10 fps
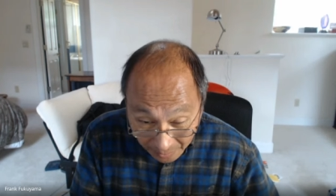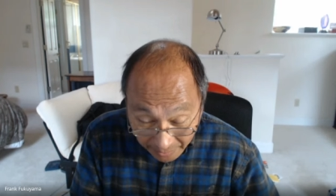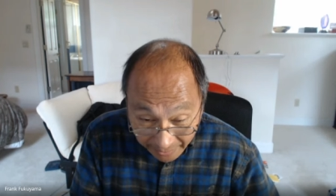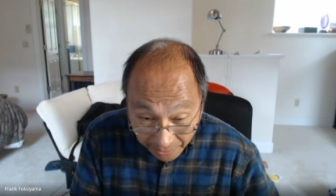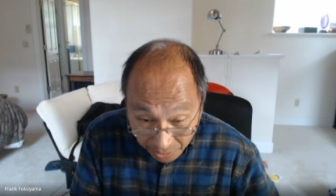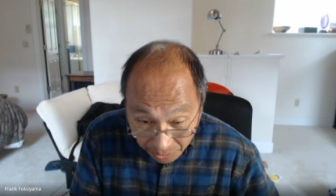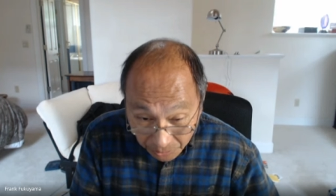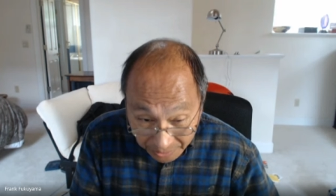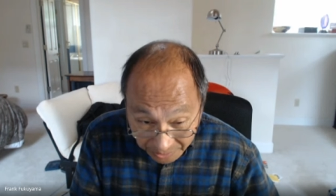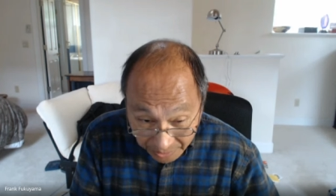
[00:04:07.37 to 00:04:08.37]

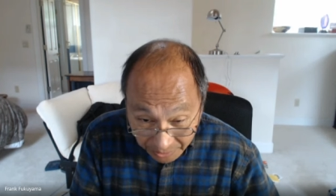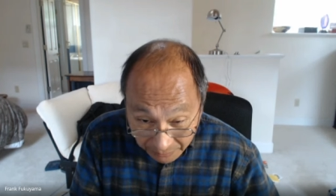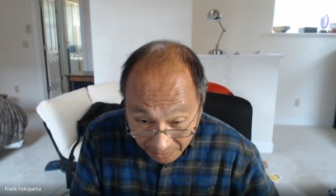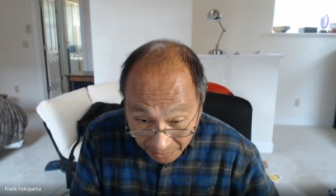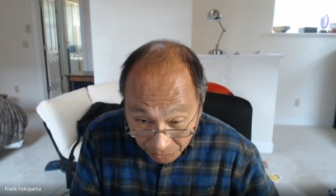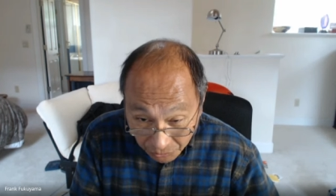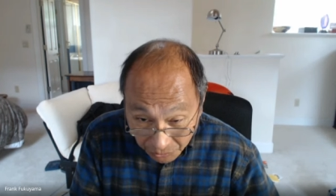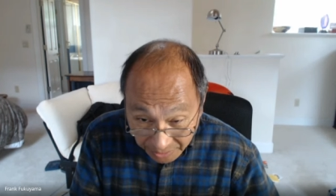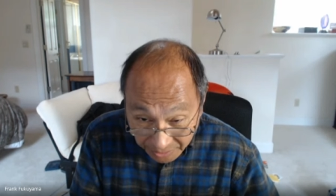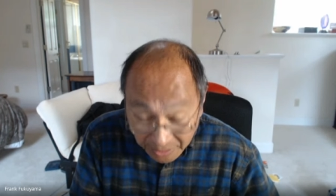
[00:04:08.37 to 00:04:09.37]
characteristics of
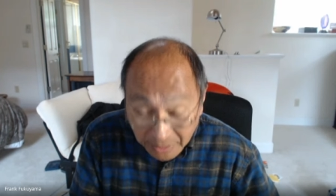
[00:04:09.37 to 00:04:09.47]
countries